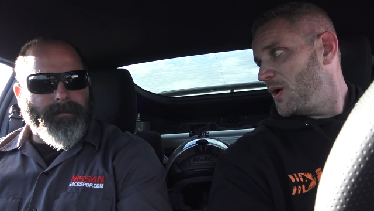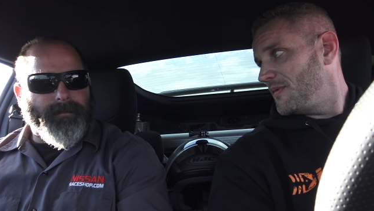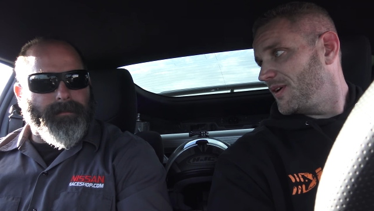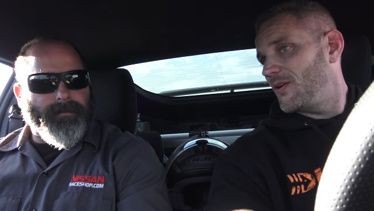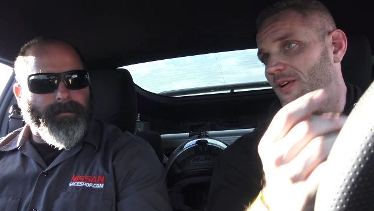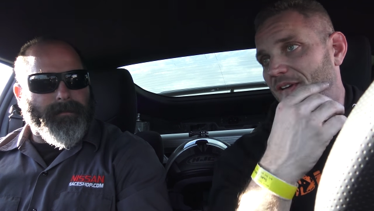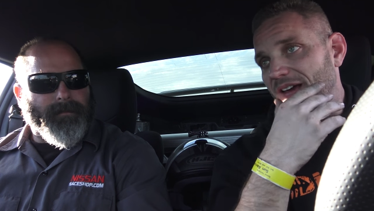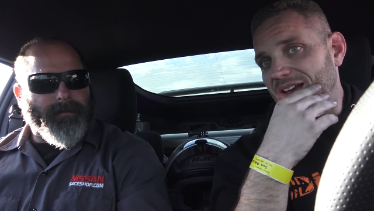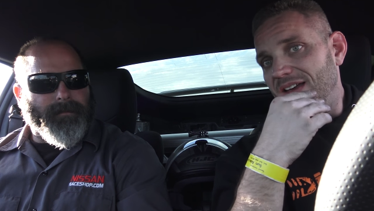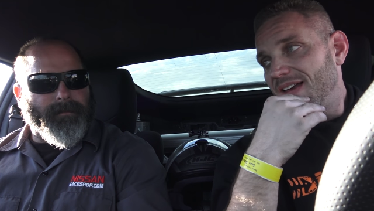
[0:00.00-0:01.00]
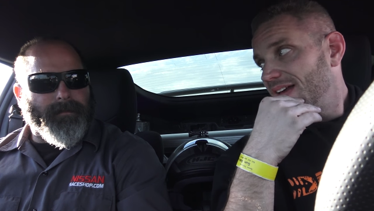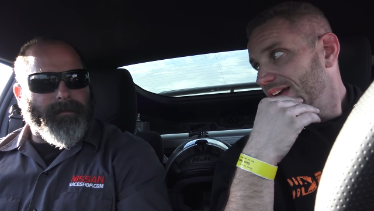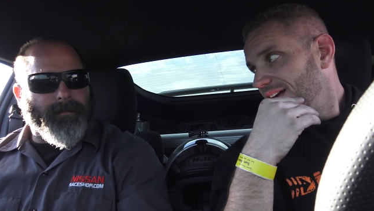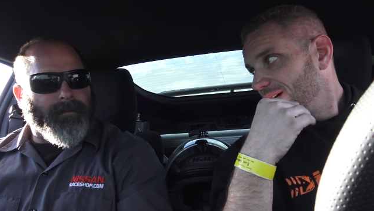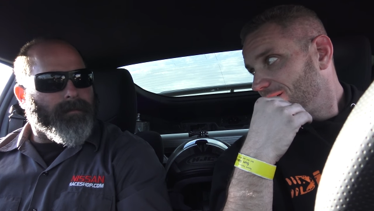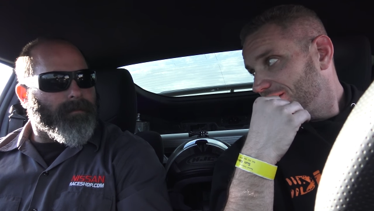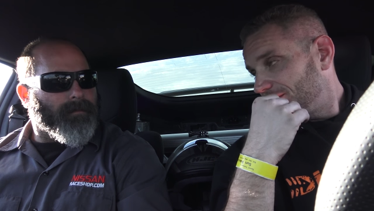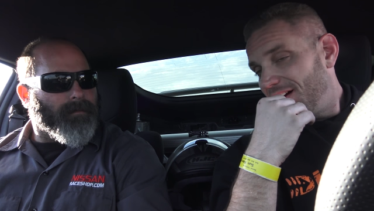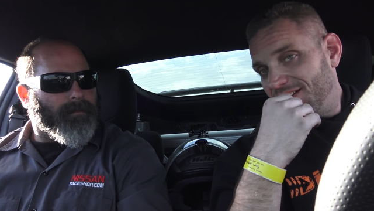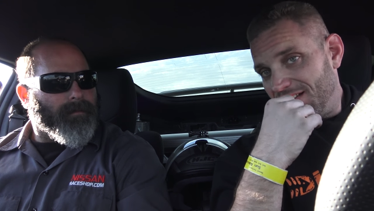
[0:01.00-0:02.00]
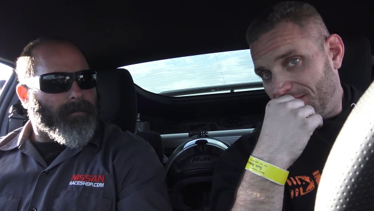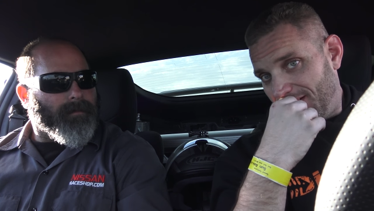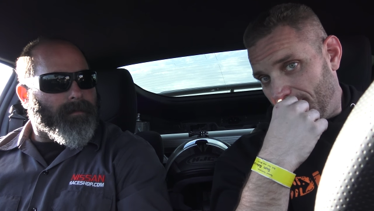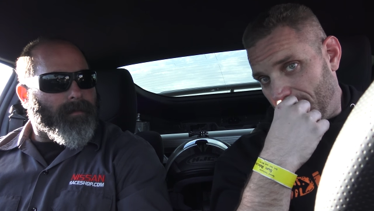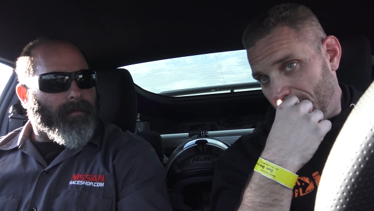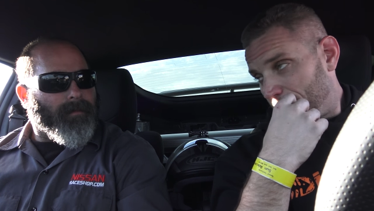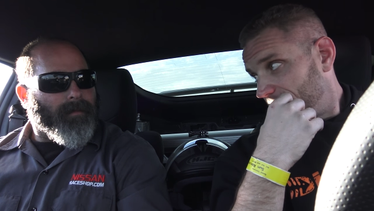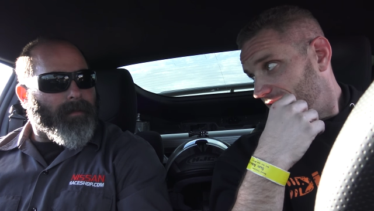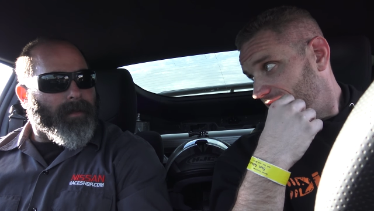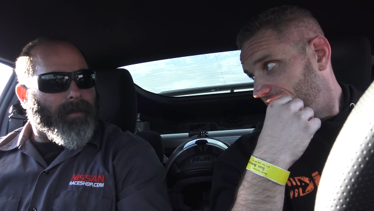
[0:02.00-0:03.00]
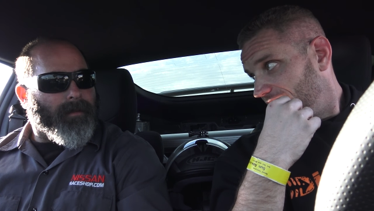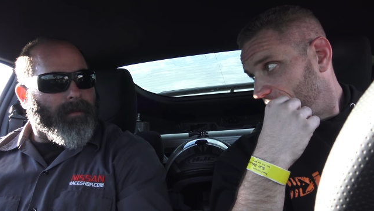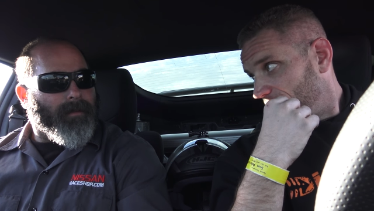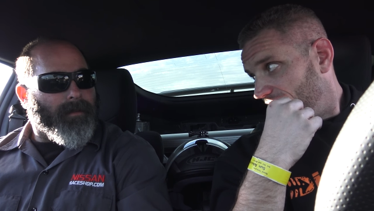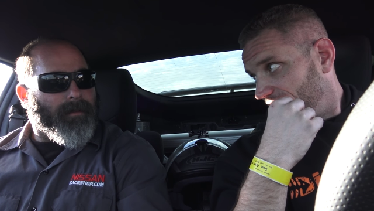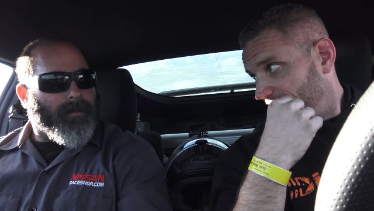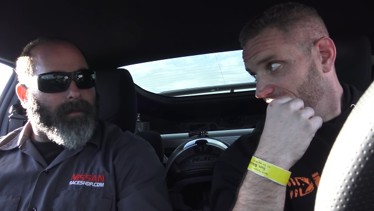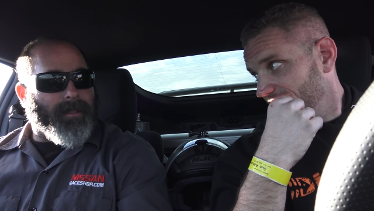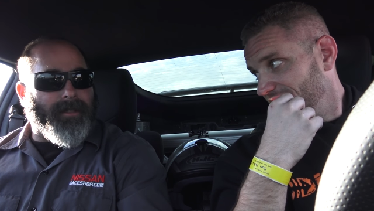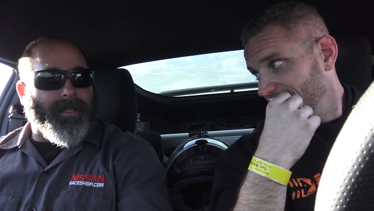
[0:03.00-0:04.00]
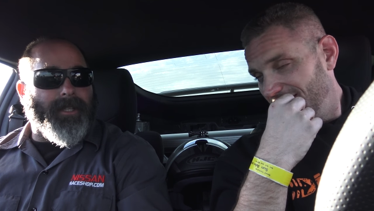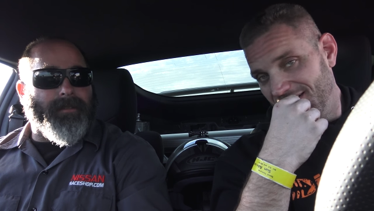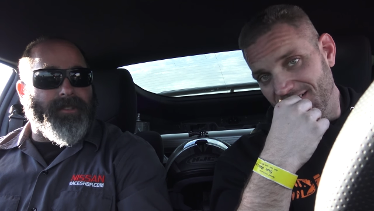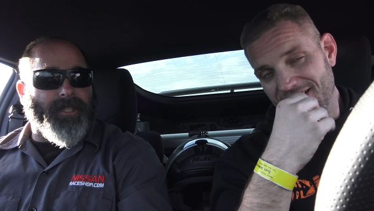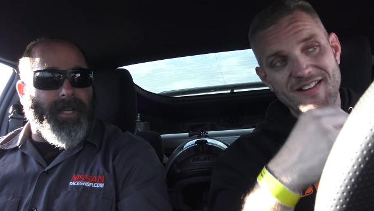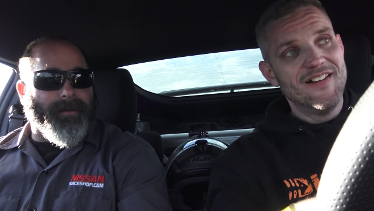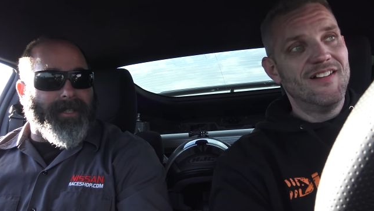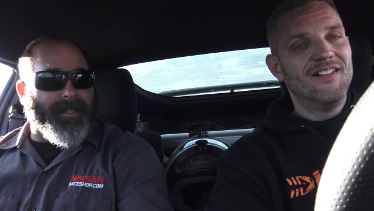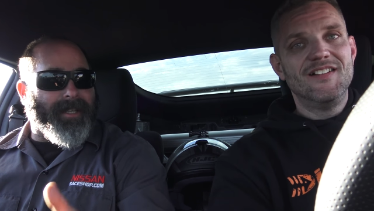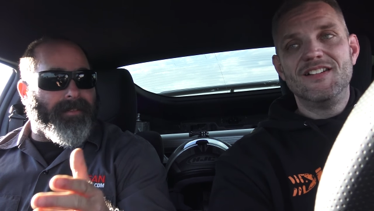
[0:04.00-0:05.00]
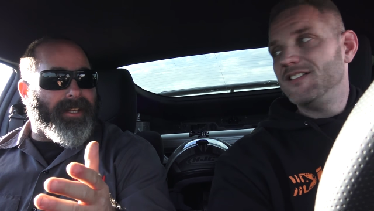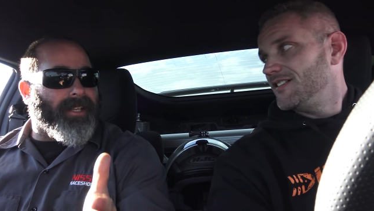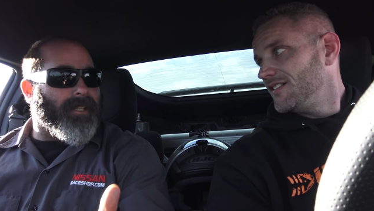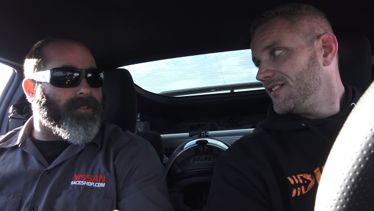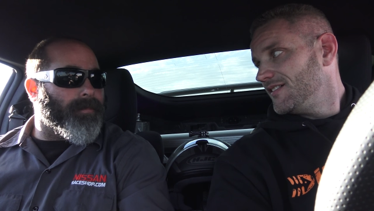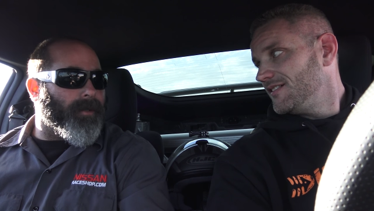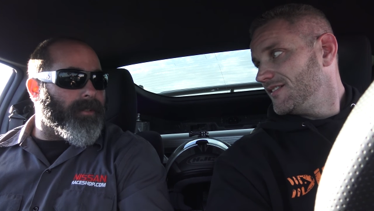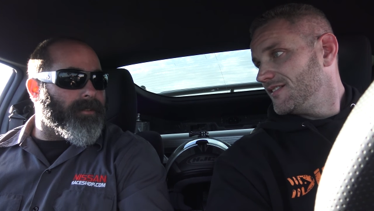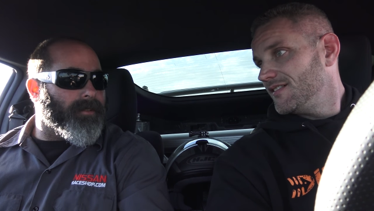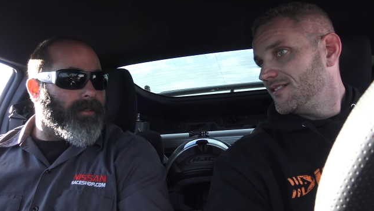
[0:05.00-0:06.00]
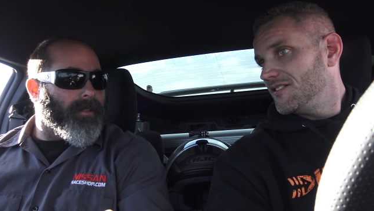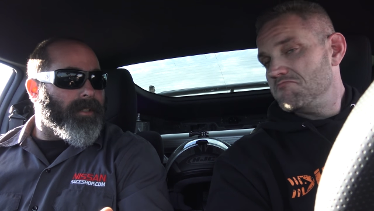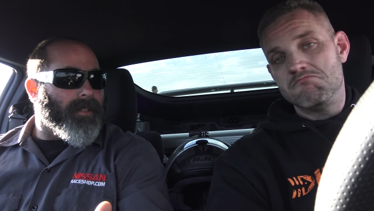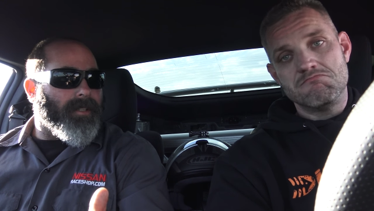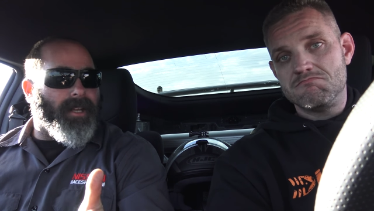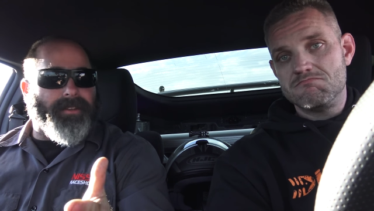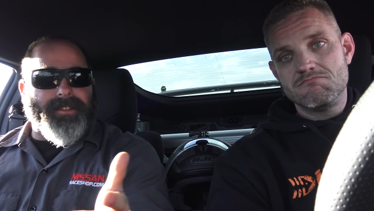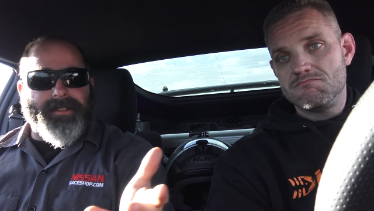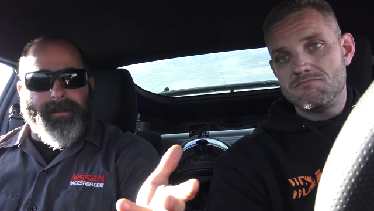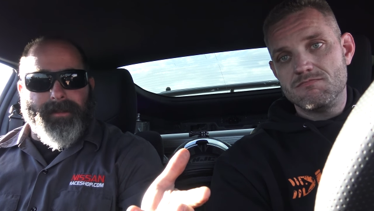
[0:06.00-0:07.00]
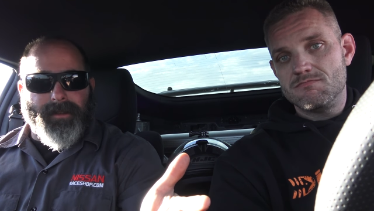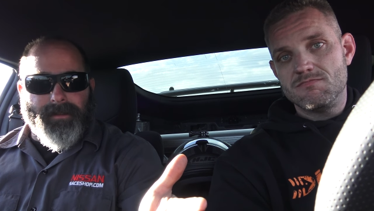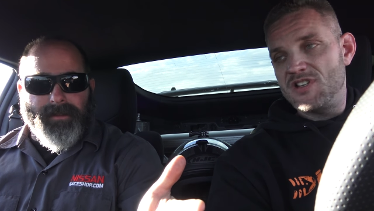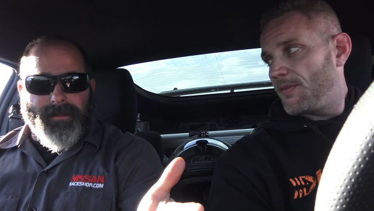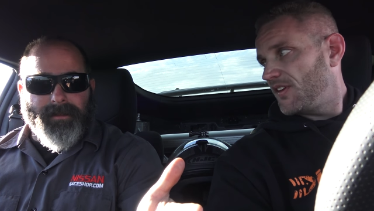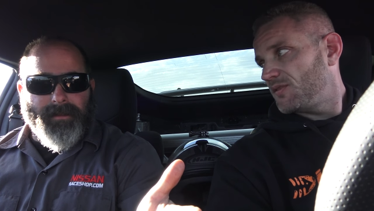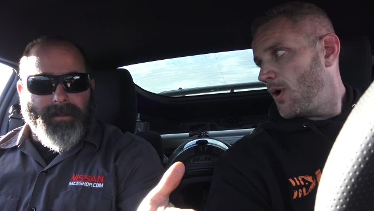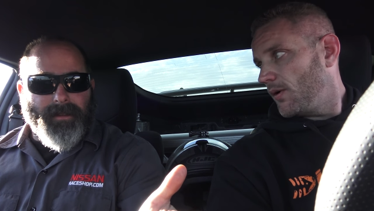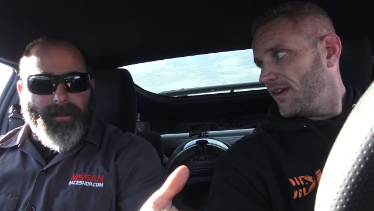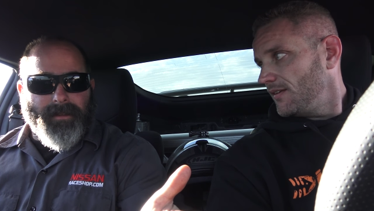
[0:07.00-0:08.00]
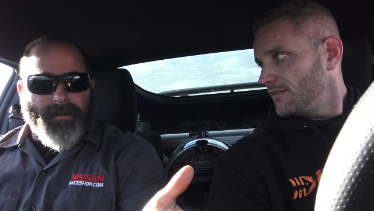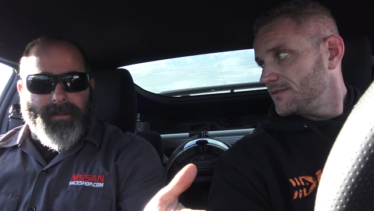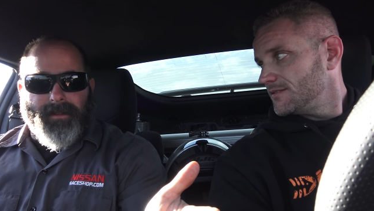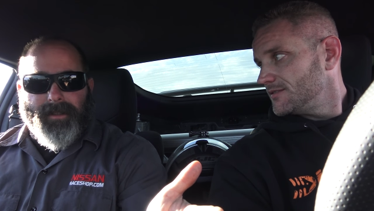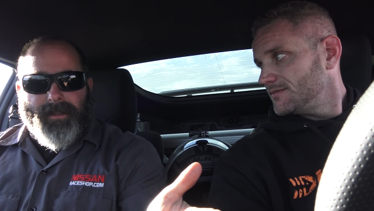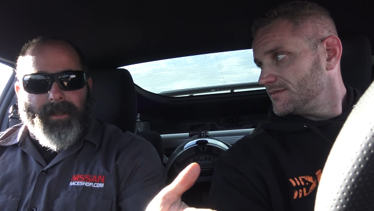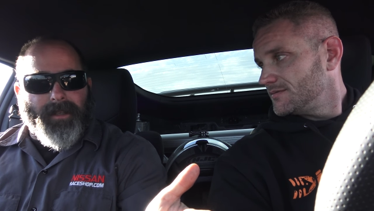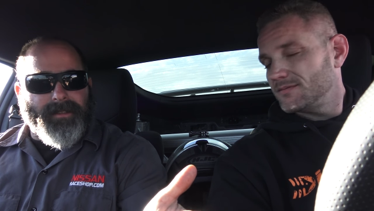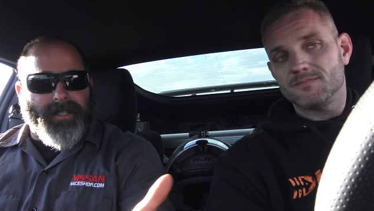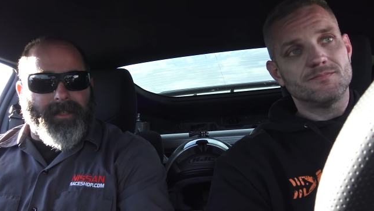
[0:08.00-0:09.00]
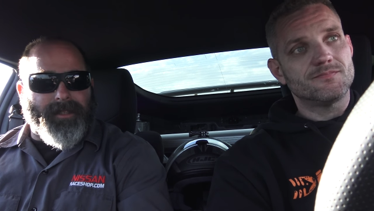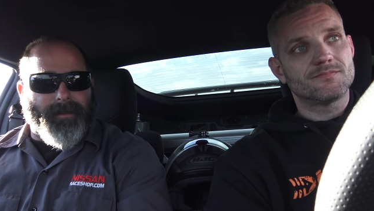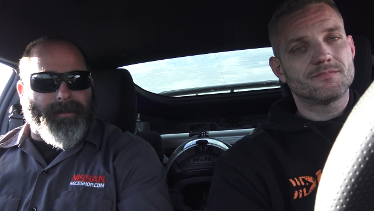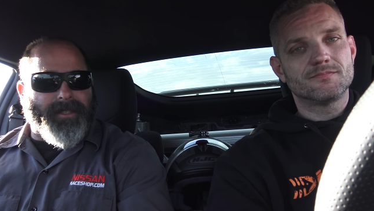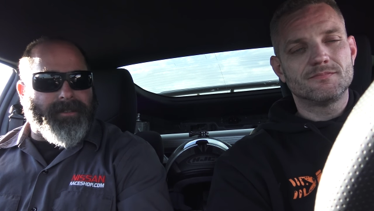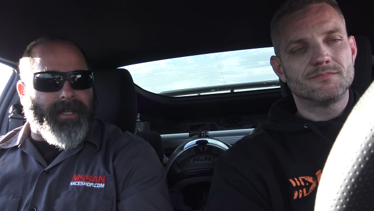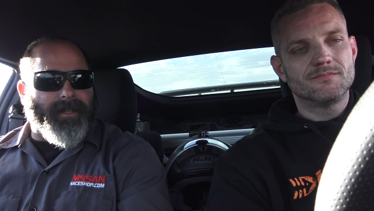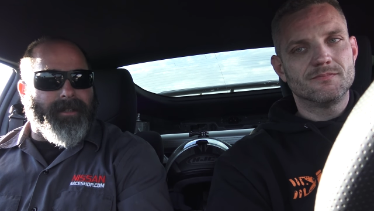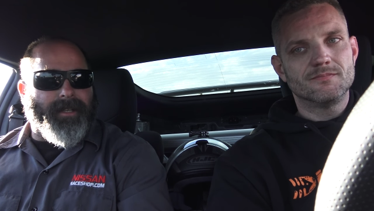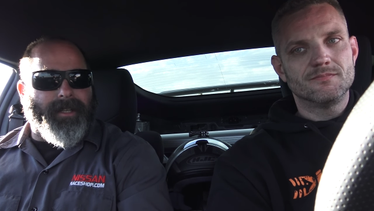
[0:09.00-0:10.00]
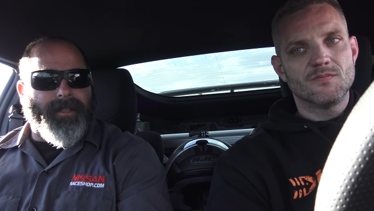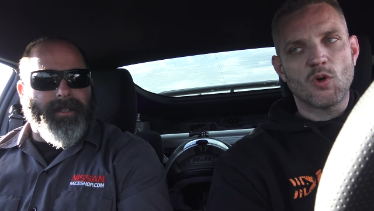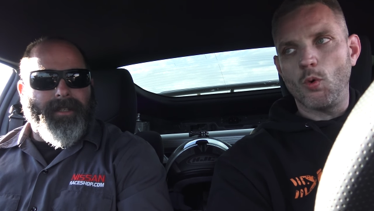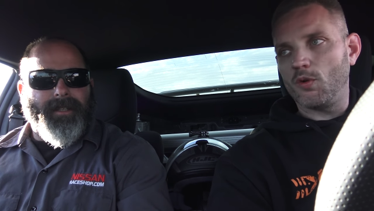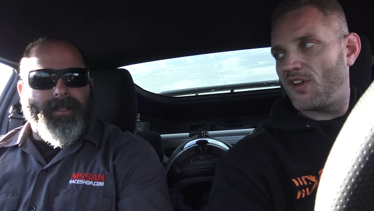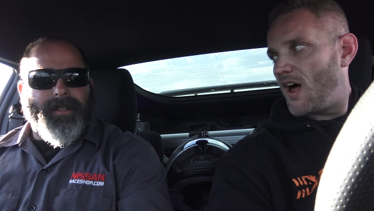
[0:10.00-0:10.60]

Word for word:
Speaker 1: moment. Going, okay, we're gonna find out if I if I put this shit together right. Well, you did a hell of a job. You didn't have any extra
Speaker 2: parts. Mm-hmm. Nothing's come loose.
Speaker 1: Nothing's smoking.
Speaker 2: The car's held up the entire day.
Speaker 1: Cools